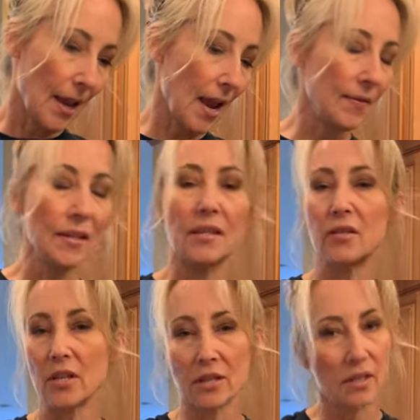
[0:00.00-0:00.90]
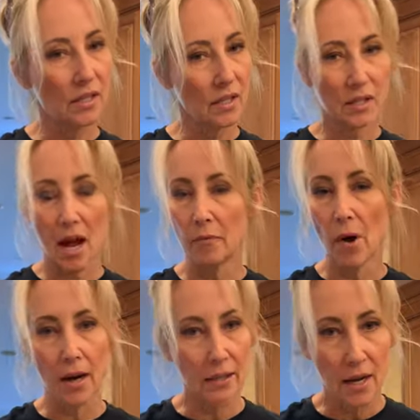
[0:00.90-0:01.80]
and this is just, this is not
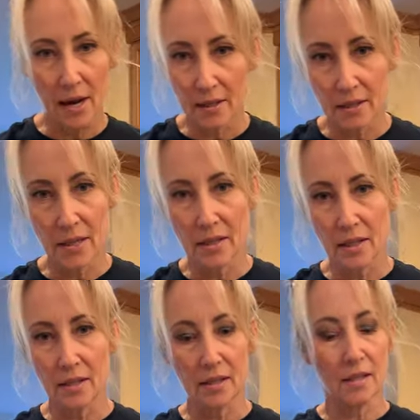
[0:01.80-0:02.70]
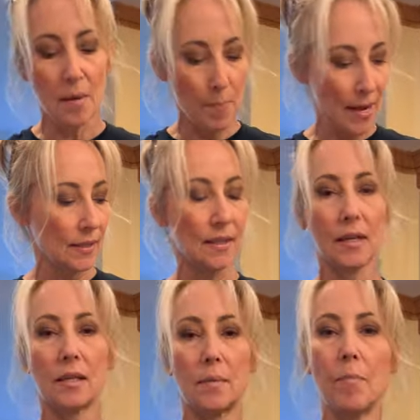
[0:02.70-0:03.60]
rocket science, this is the
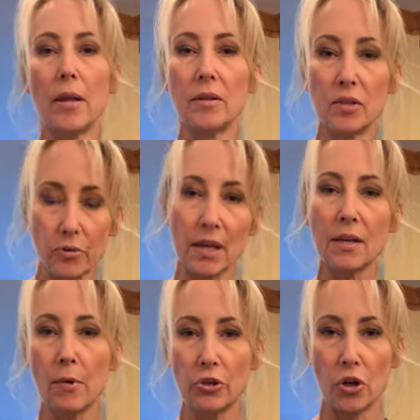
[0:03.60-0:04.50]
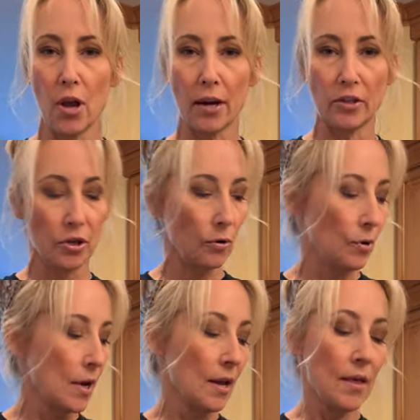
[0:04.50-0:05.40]
basics, but two things I wanna show you how to do.
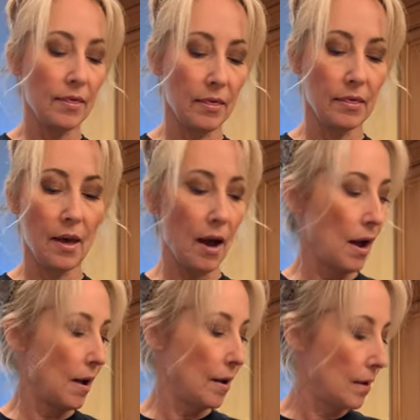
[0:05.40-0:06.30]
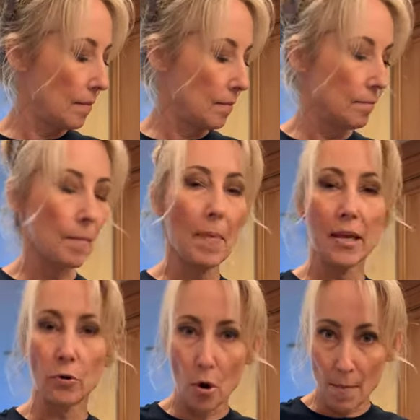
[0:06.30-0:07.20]
Uh,
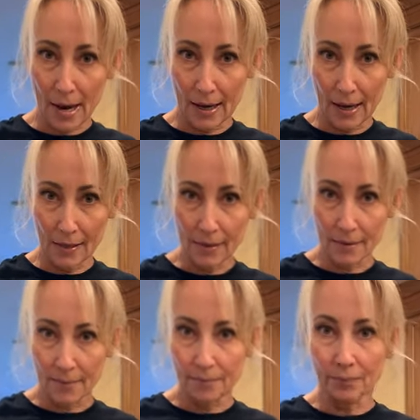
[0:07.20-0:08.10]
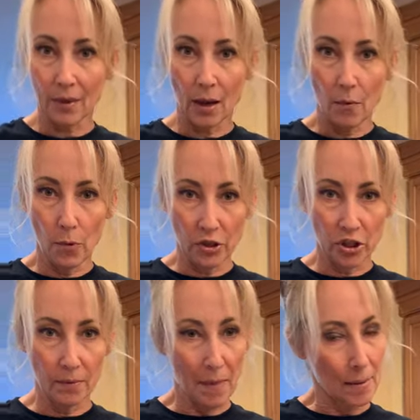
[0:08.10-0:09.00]
make your own mayonnaise,
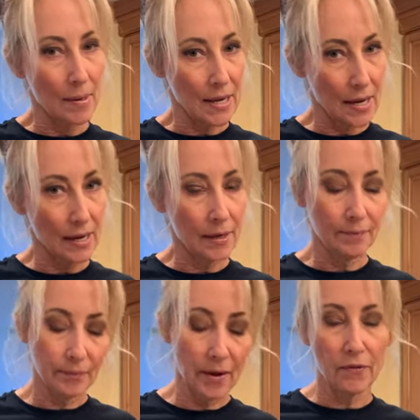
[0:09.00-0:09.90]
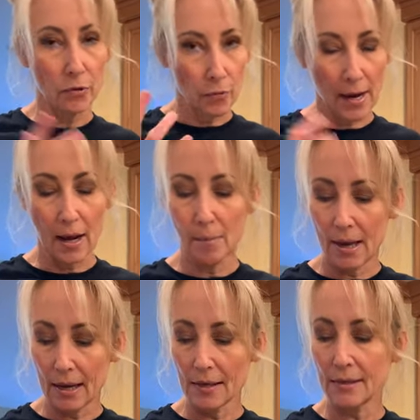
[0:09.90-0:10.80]
which might be key if you run out of
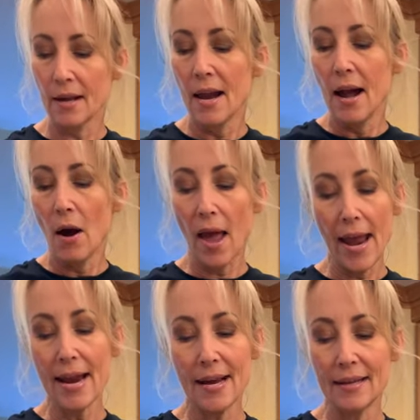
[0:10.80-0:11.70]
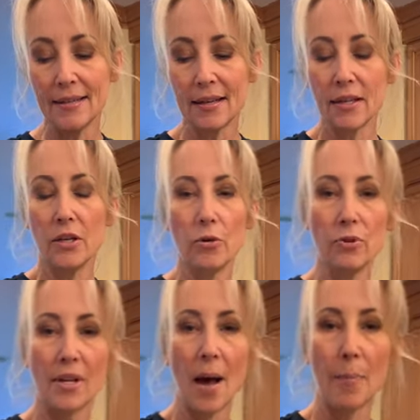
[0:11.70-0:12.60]
mayonnaise, and
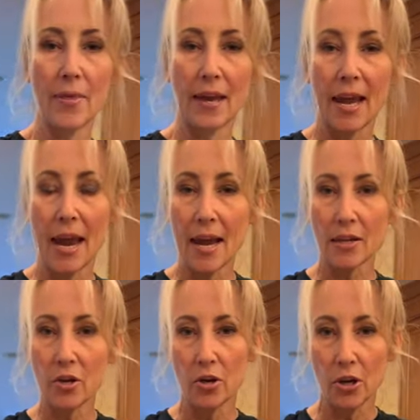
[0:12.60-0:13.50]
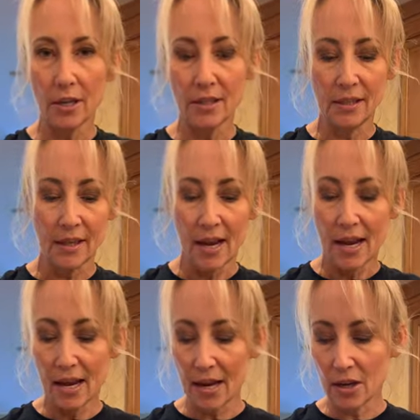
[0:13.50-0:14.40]
use up the canned goods
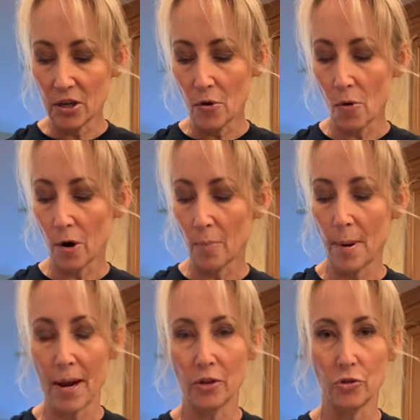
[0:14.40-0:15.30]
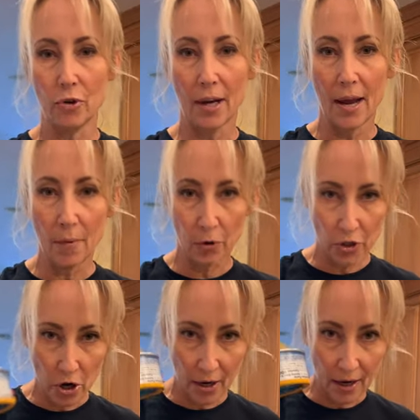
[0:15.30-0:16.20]
in your pantry. And we're
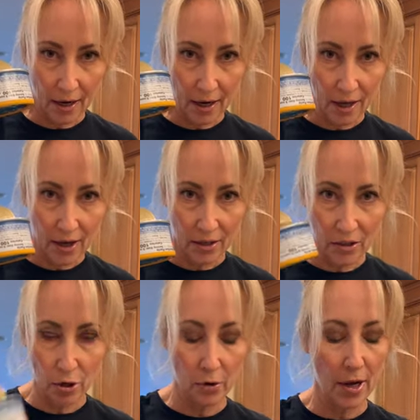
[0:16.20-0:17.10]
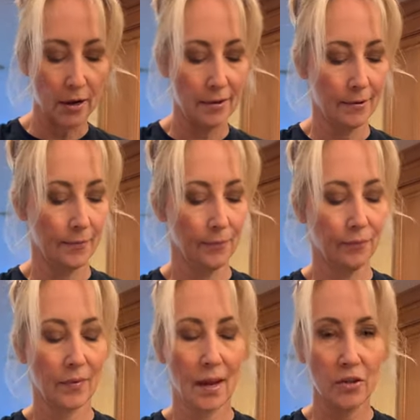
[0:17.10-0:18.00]
talking tuna,
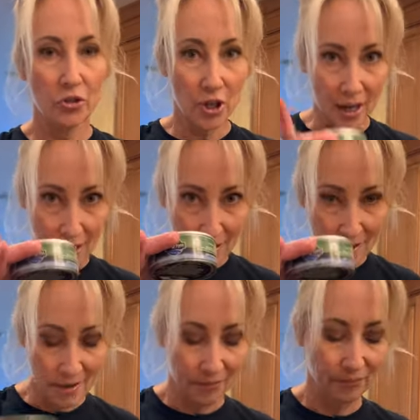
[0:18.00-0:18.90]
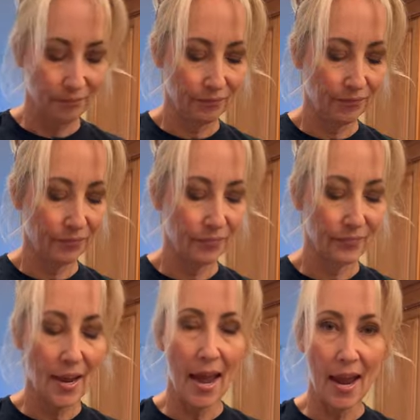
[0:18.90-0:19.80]
chicken
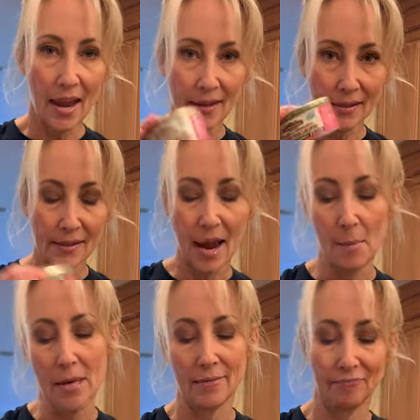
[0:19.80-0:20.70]
and salmon.